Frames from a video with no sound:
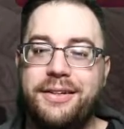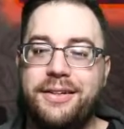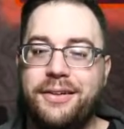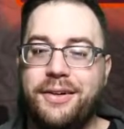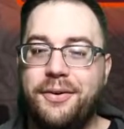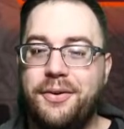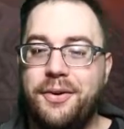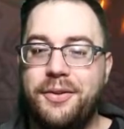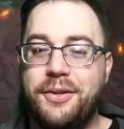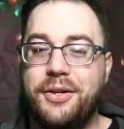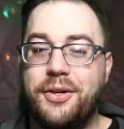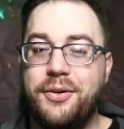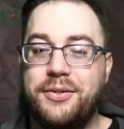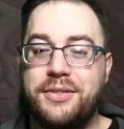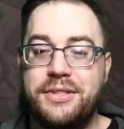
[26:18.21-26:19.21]
Oh no, the
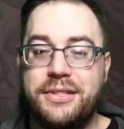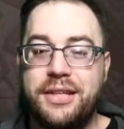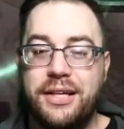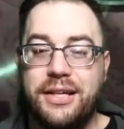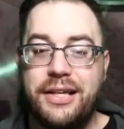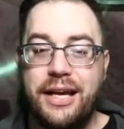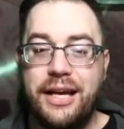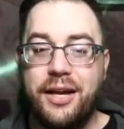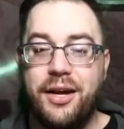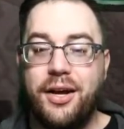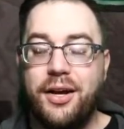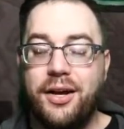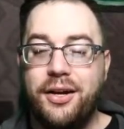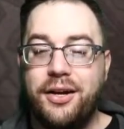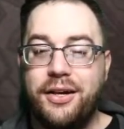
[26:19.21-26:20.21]
goose is going to get
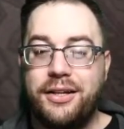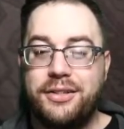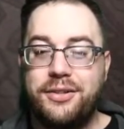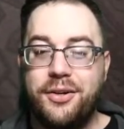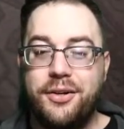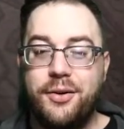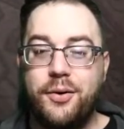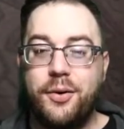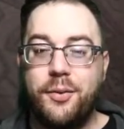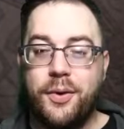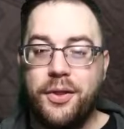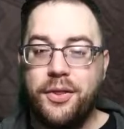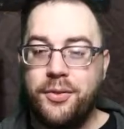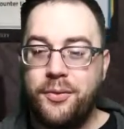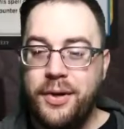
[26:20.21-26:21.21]
turned into a
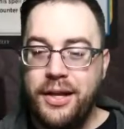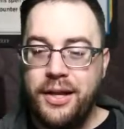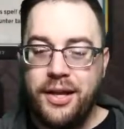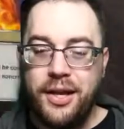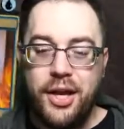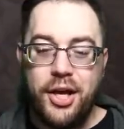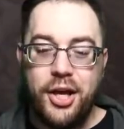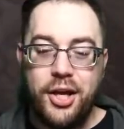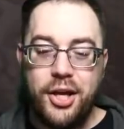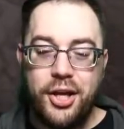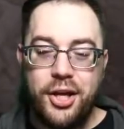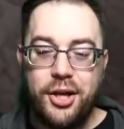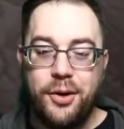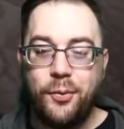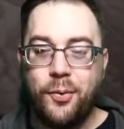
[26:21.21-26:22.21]

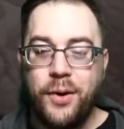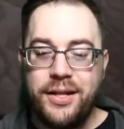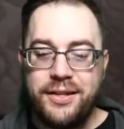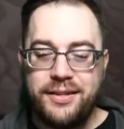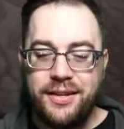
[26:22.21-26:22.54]
1/3. What?